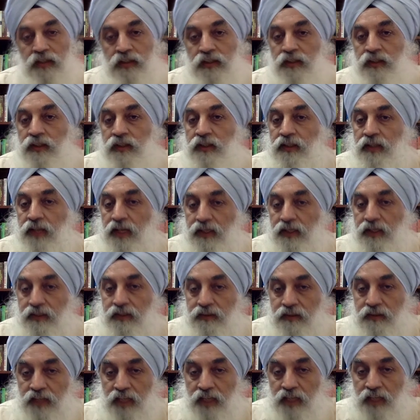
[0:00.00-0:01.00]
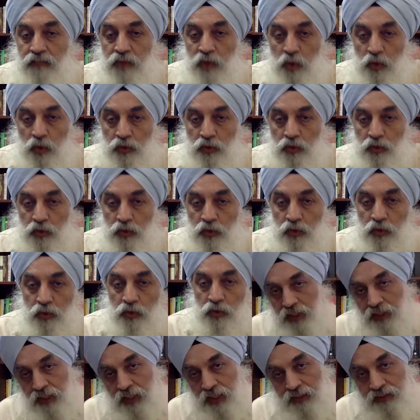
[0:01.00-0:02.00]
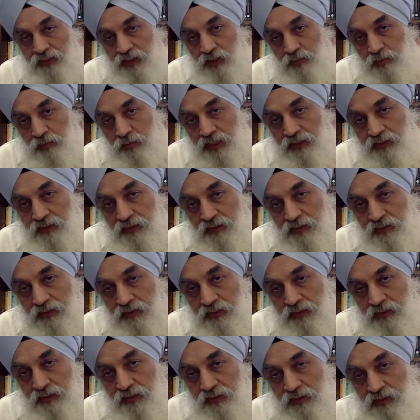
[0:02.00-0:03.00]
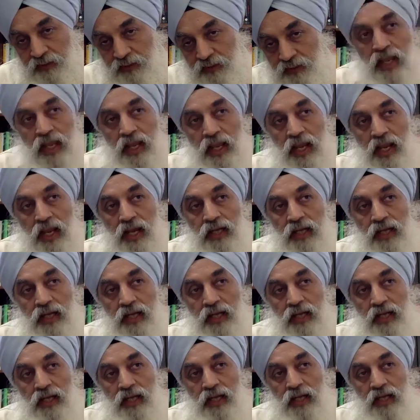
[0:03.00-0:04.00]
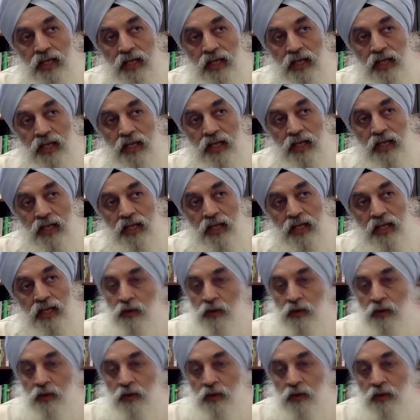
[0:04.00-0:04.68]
That's the time they also went through a big asset price crash. And uh,